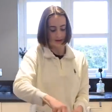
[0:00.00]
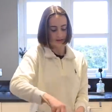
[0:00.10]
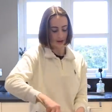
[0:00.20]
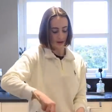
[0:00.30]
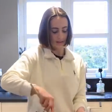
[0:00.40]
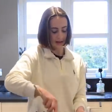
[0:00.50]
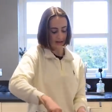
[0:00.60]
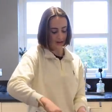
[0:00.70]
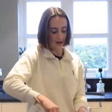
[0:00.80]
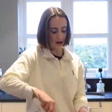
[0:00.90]
So I'm
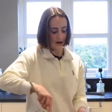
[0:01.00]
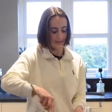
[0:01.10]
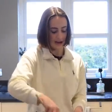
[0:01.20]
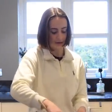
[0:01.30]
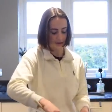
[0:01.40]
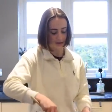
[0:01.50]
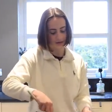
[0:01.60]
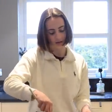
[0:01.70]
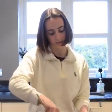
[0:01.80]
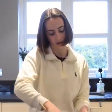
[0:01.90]
mixing it all up. Dan also has
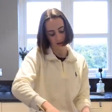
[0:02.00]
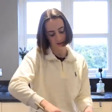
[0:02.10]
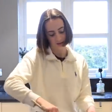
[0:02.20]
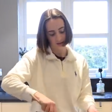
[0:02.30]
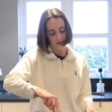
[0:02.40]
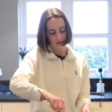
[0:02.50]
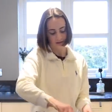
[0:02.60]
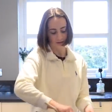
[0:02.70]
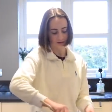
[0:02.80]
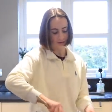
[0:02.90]
sugar beet,
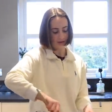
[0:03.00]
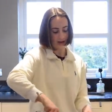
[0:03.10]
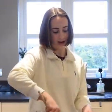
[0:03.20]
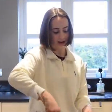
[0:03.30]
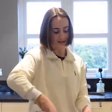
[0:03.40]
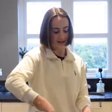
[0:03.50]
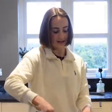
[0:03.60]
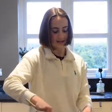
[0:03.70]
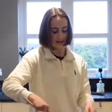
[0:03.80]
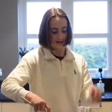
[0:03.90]
so it's already kind of
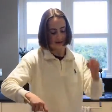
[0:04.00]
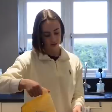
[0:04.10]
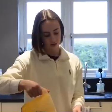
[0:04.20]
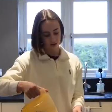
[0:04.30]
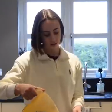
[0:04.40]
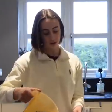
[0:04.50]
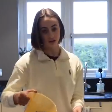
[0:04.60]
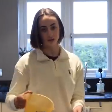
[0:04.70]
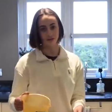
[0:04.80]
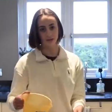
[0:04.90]
sticking together. And all
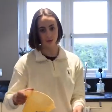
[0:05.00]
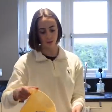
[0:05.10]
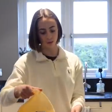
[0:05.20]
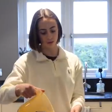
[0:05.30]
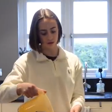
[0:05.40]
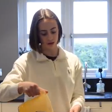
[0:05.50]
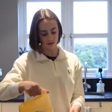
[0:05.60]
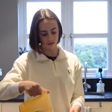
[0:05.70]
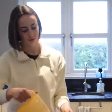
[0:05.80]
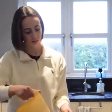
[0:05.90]
I do is tip the water
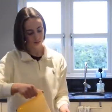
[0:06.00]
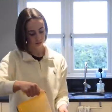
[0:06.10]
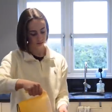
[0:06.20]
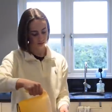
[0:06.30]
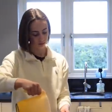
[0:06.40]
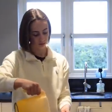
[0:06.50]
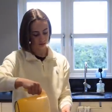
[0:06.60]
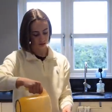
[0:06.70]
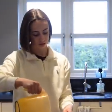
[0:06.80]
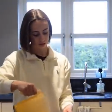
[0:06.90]
in.
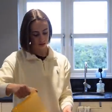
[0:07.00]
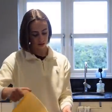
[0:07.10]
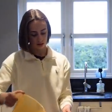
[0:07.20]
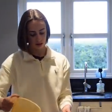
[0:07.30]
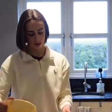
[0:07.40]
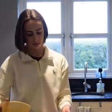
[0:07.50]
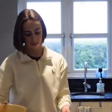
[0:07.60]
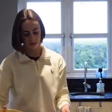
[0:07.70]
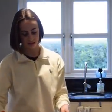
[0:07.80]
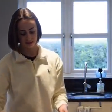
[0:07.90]

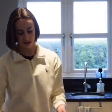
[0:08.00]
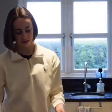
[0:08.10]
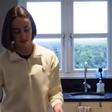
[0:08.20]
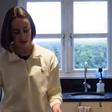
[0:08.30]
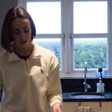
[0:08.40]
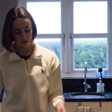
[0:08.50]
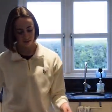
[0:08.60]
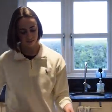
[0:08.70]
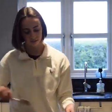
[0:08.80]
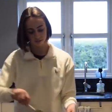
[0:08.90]
I mix that
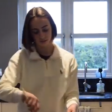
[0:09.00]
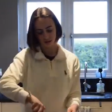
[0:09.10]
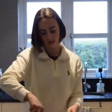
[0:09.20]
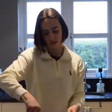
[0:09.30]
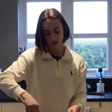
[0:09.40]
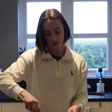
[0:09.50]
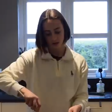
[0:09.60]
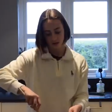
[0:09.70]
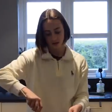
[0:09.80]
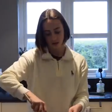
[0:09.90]
together,
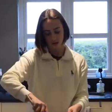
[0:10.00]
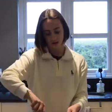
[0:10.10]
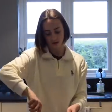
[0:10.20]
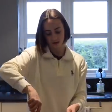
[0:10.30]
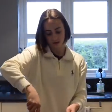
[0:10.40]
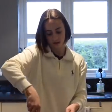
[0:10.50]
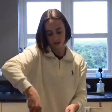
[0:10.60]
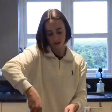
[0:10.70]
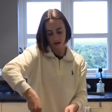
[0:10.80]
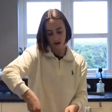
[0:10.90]
so it's
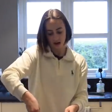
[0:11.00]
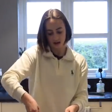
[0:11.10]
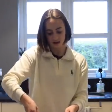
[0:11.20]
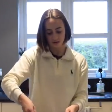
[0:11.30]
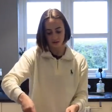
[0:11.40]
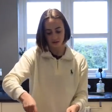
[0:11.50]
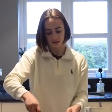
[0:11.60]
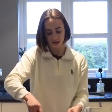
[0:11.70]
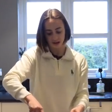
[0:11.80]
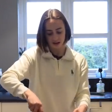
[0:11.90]
kind of
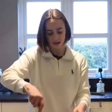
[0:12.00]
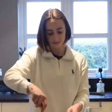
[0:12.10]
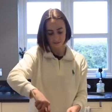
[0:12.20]
sticking.